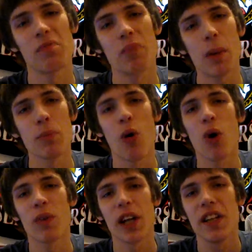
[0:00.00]
maybe
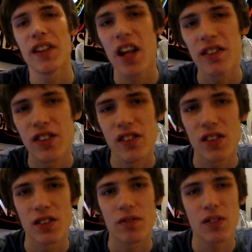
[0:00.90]
more of an indent in
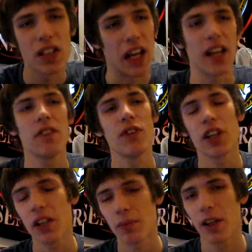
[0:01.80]
the, yeah, if
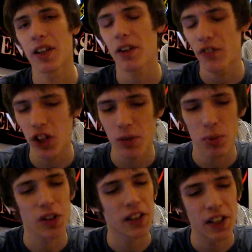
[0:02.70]
you're gonna
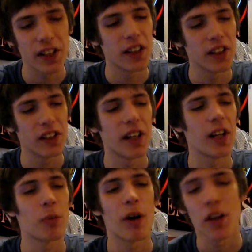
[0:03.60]
put the kicking in the
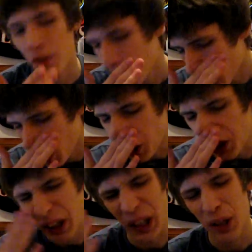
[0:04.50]
anime,
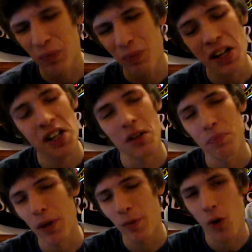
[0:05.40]
then make it a
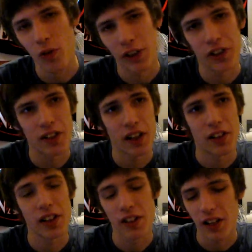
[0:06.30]
bit more of an
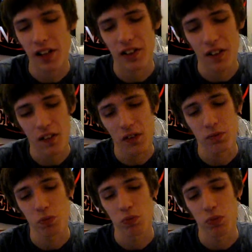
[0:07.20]
indent into the,
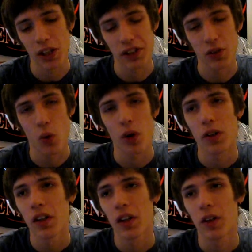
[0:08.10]
like, door,
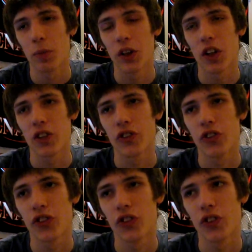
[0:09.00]
because